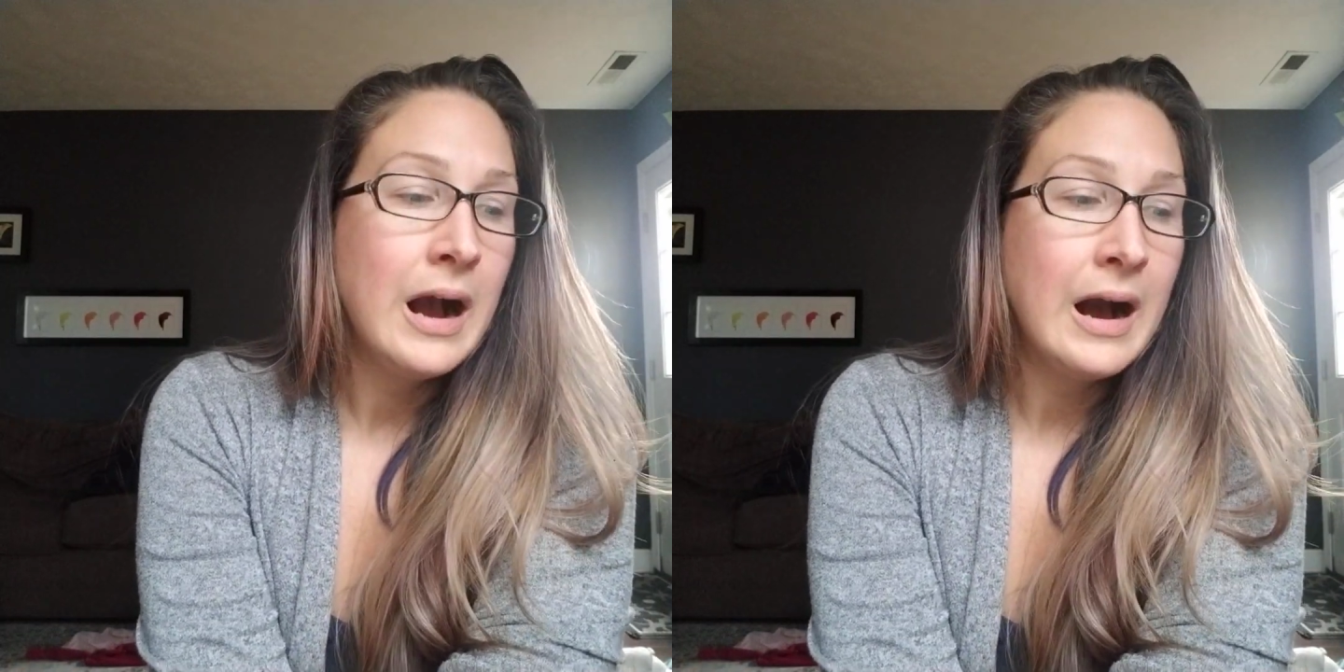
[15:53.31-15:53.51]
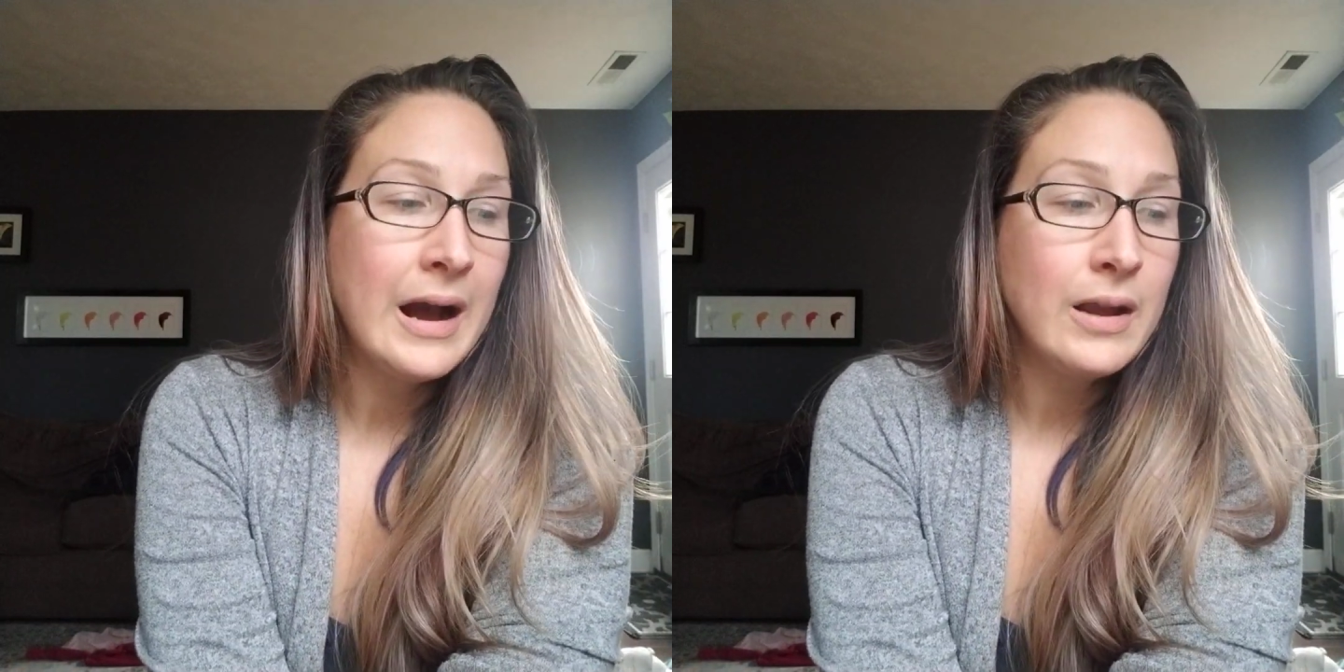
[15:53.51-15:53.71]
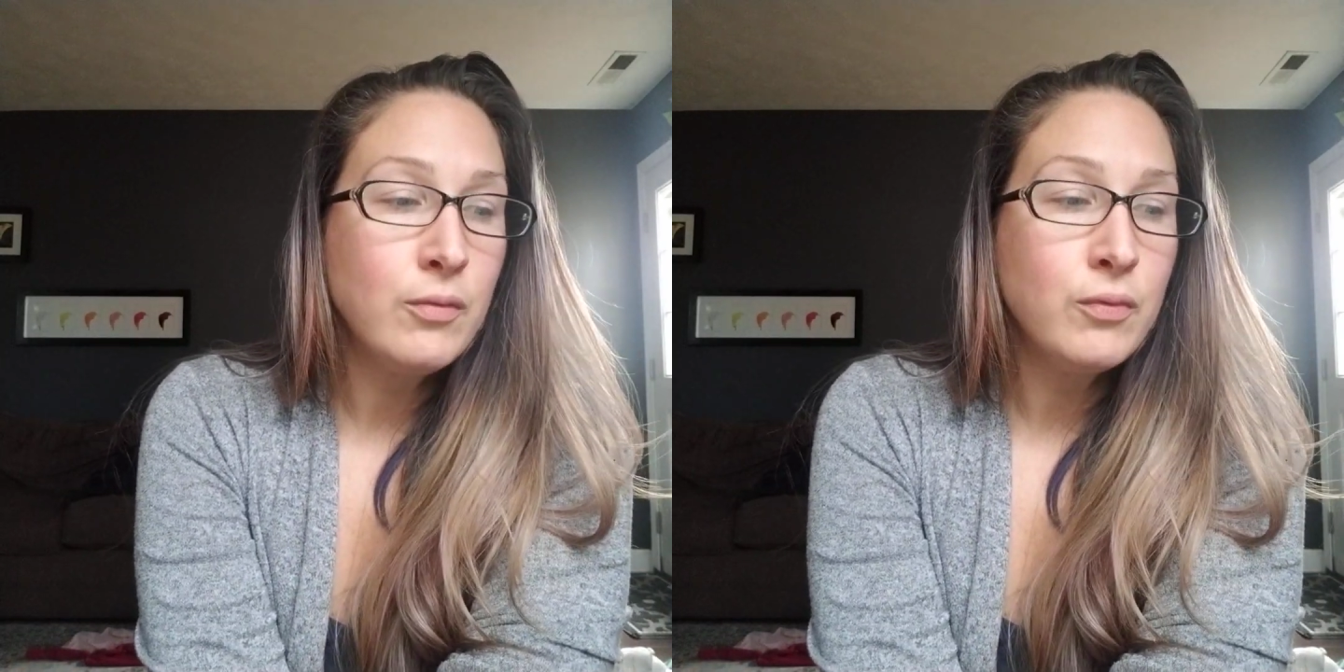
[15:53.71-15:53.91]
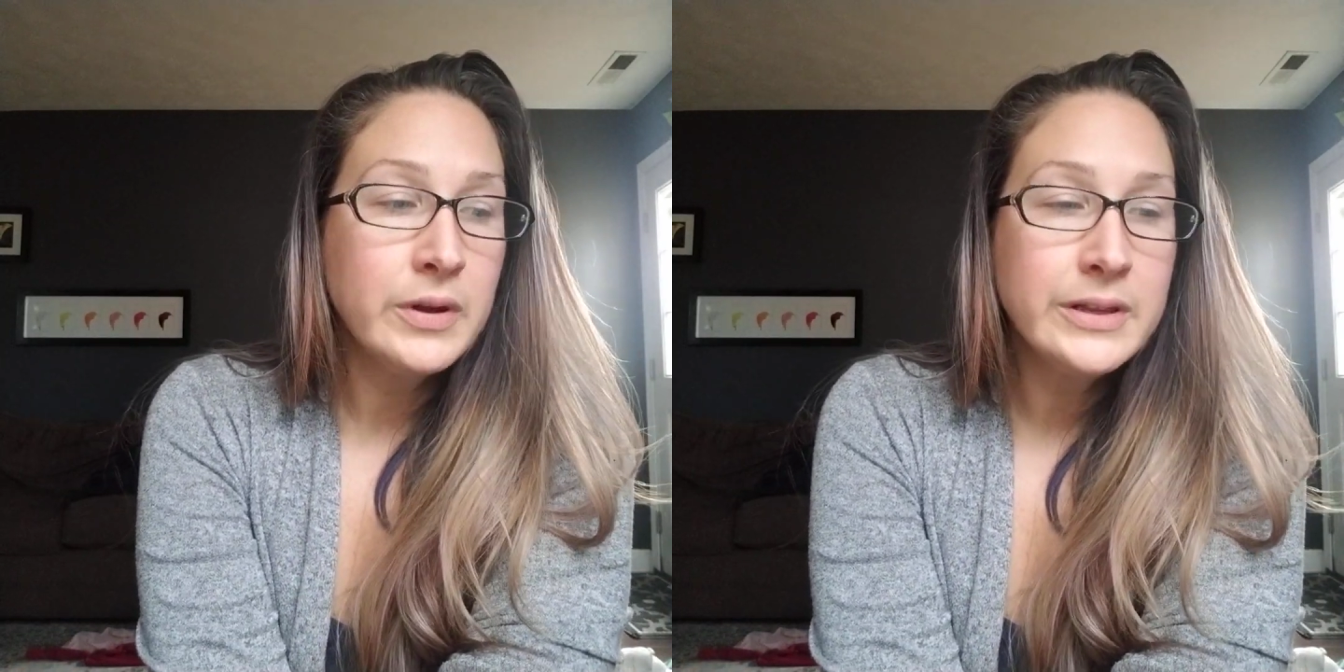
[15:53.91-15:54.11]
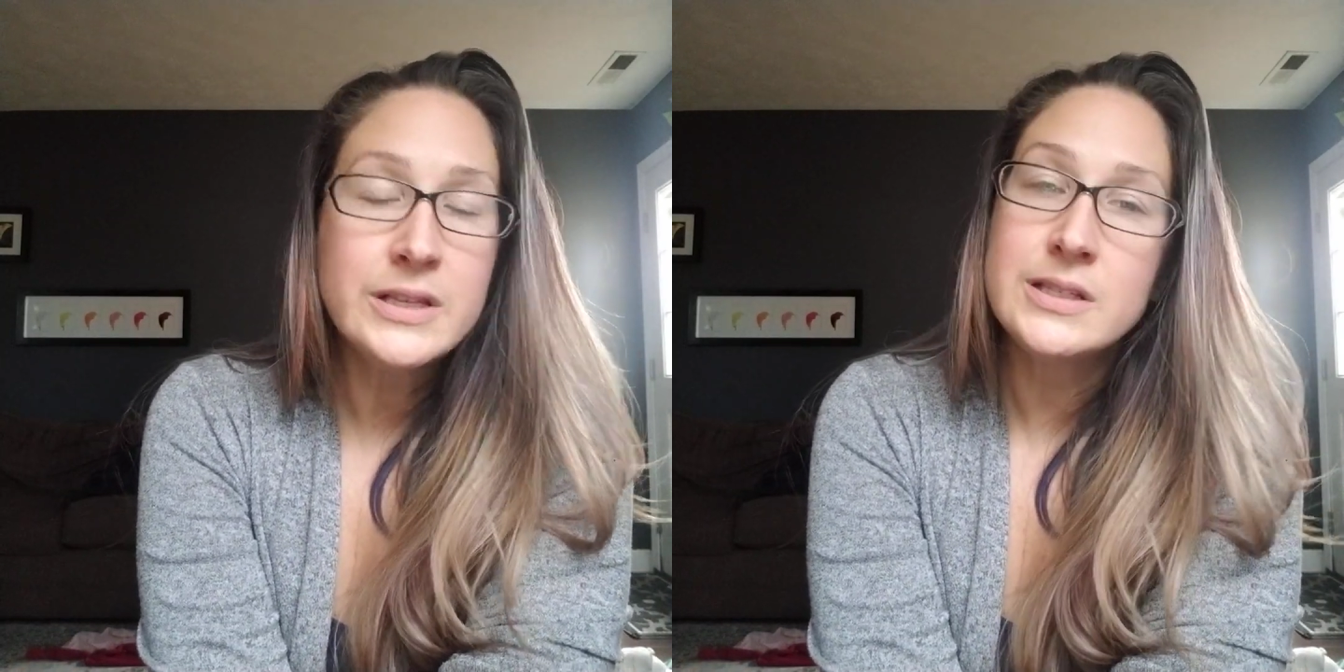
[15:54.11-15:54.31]
I
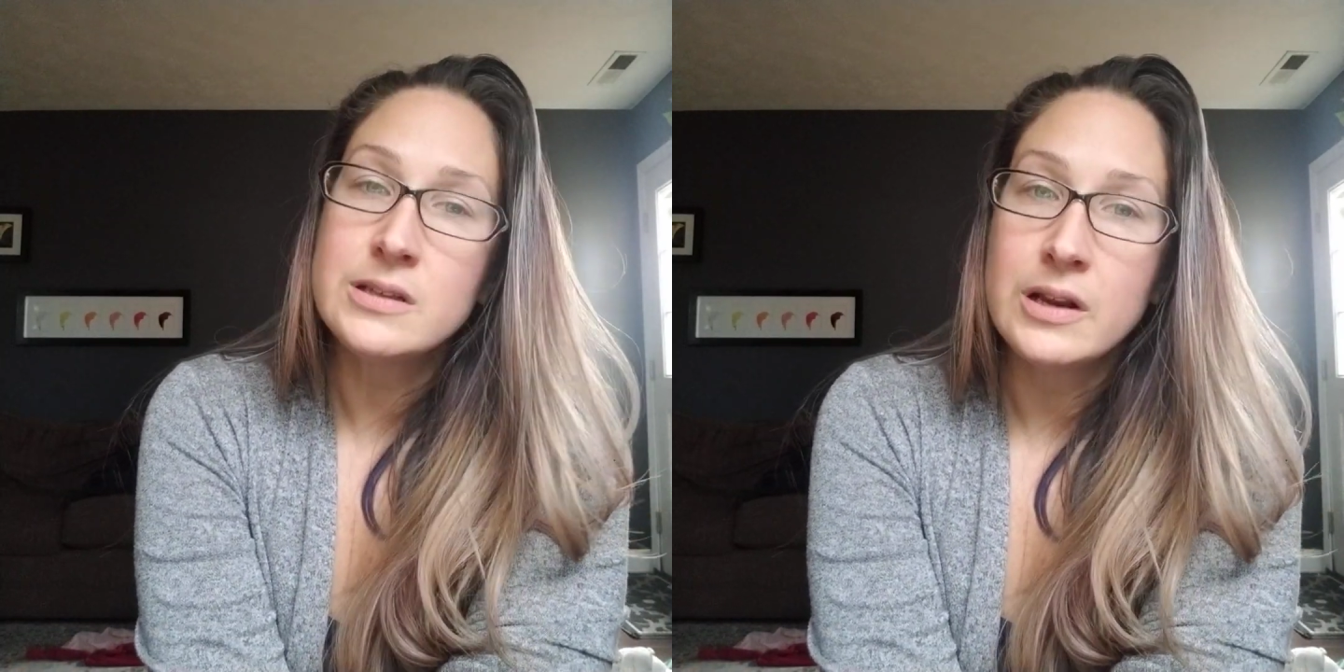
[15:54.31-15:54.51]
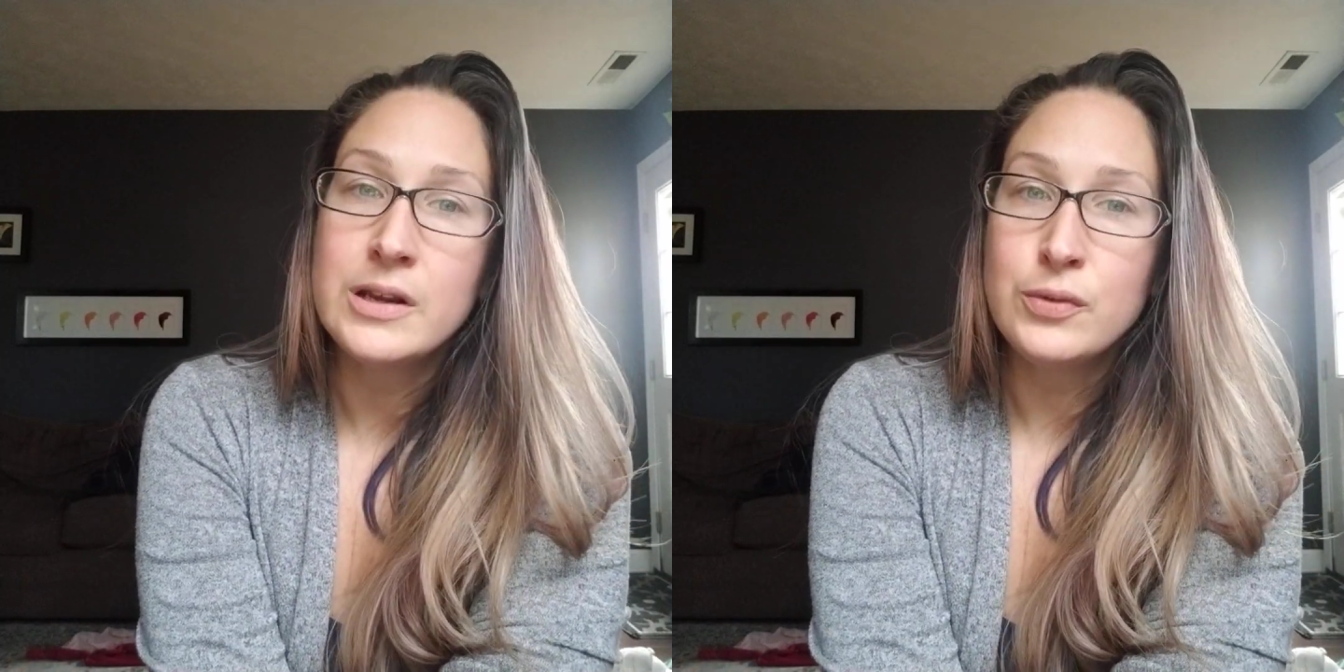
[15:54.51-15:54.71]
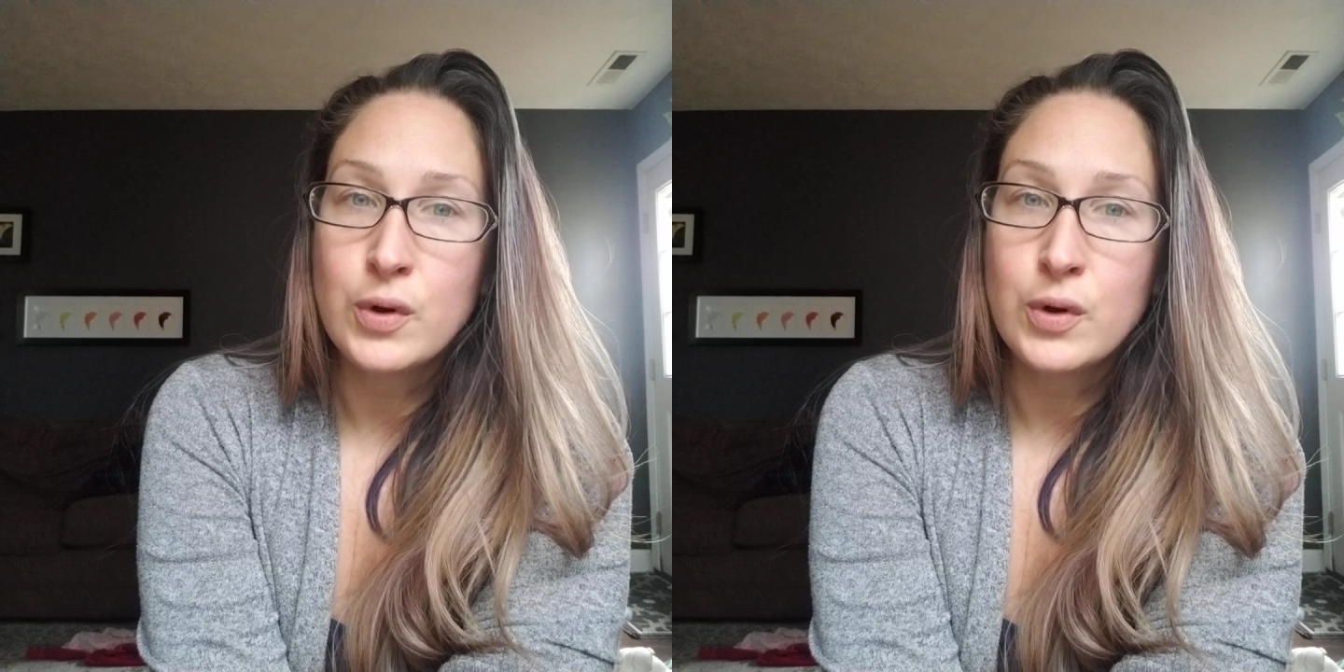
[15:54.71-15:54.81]
really studied